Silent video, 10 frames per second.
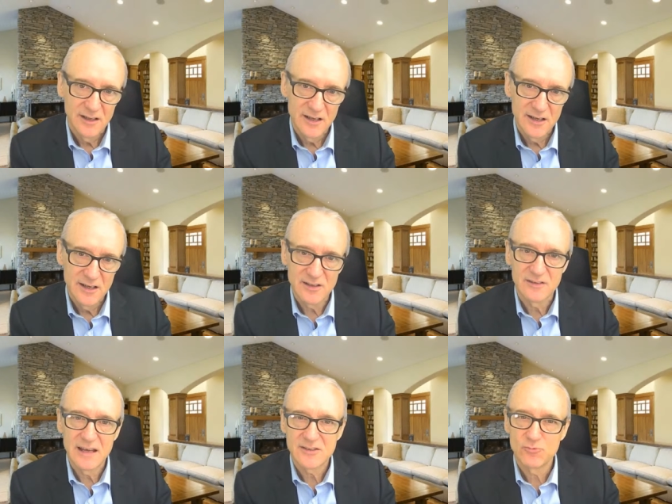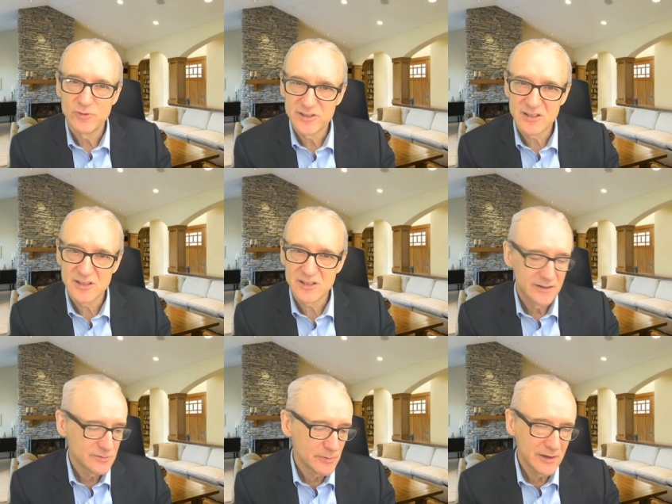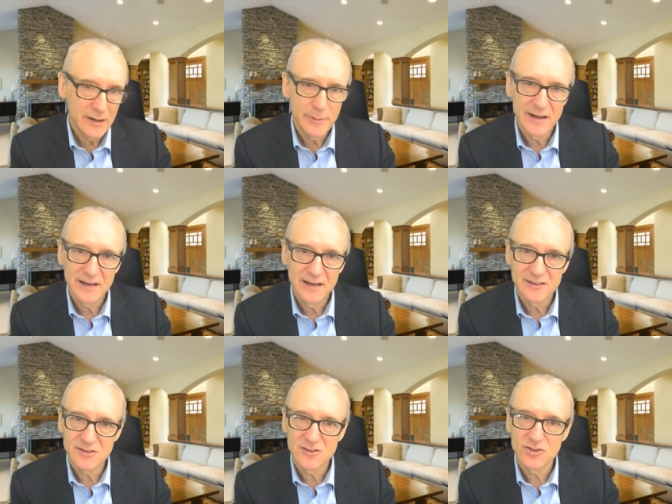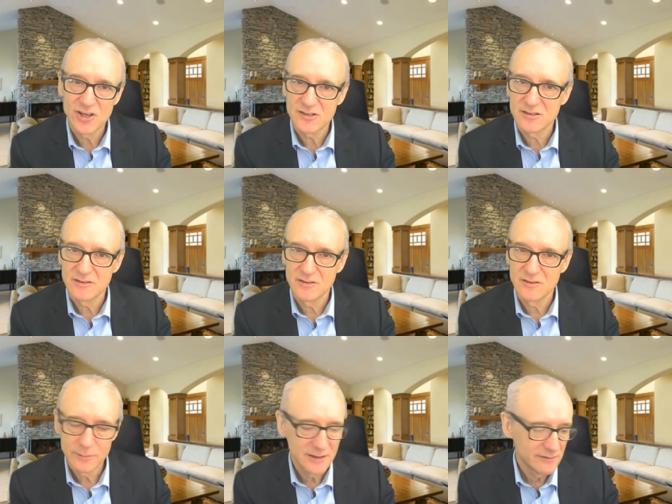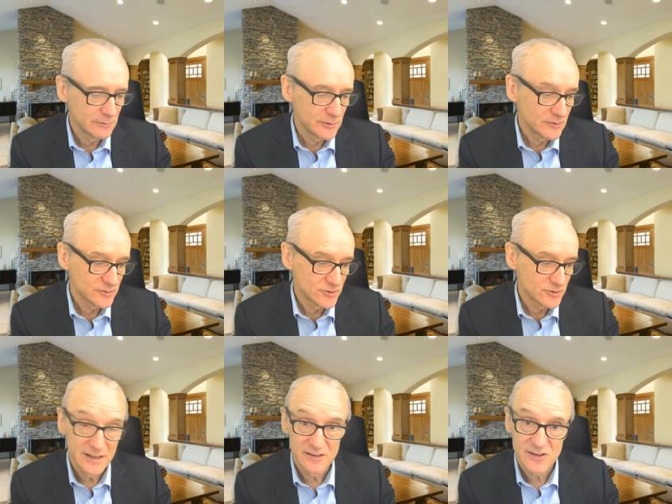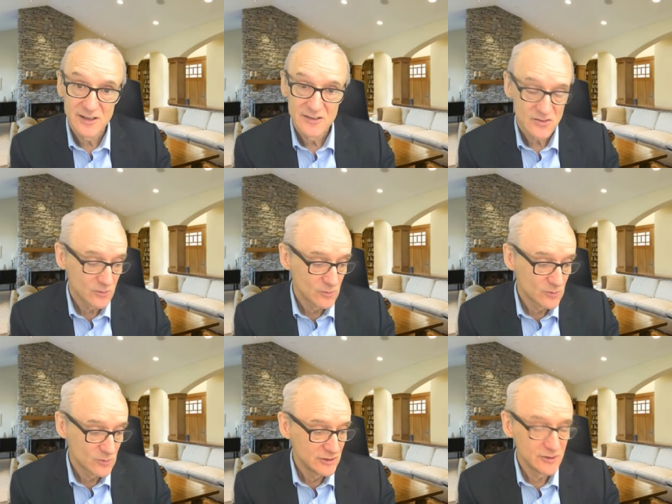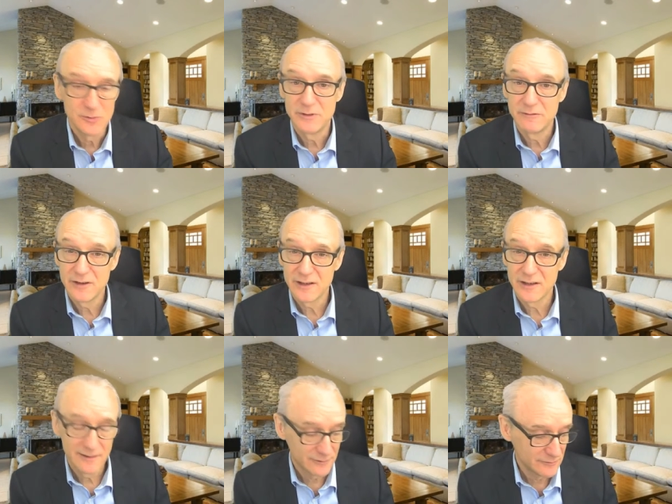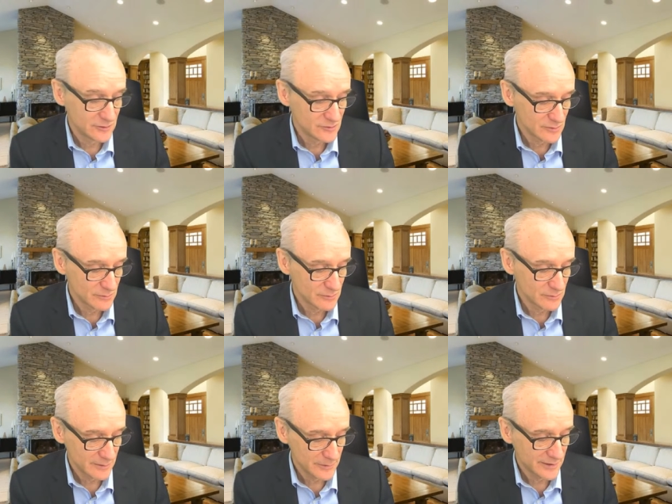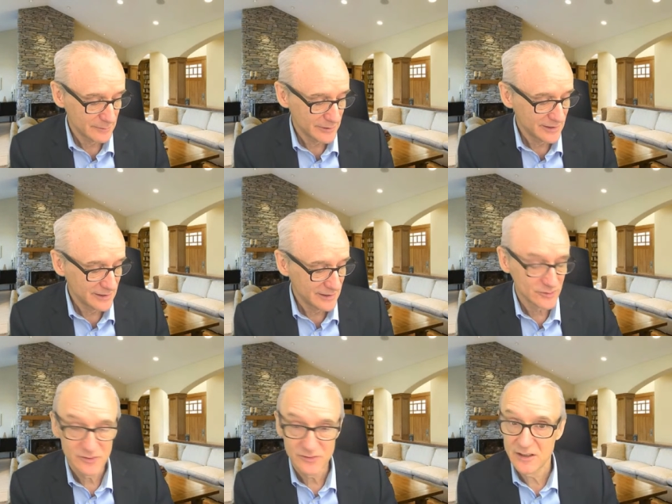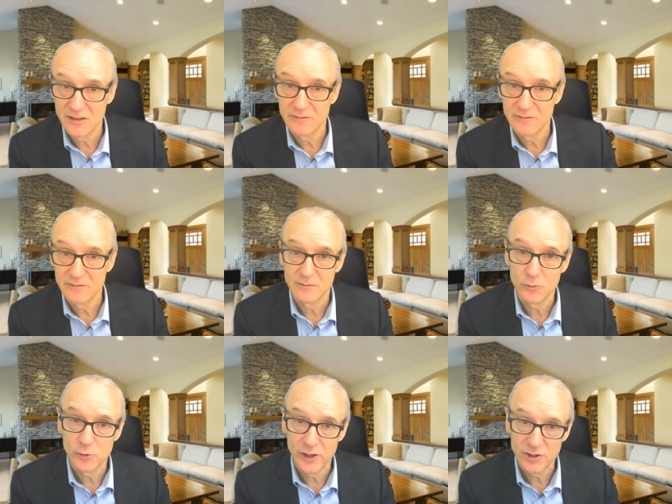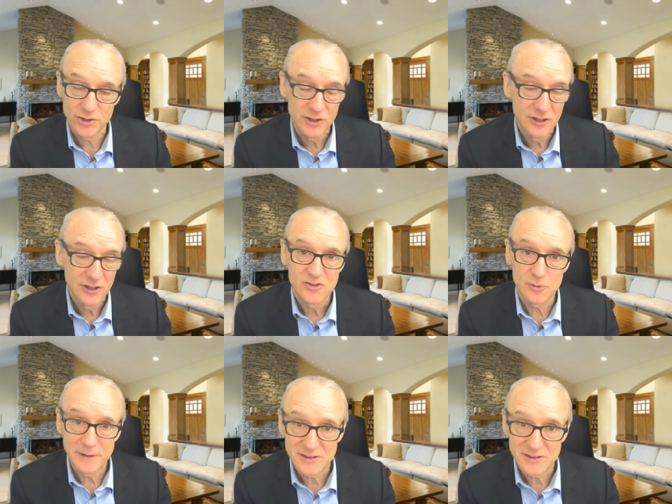that that's risky because buy now, pay later suggests that you might be living beyond your means. So whatever you do, be very careful if you're using buy now, pay later and you think of getting a mortgage. Stop it.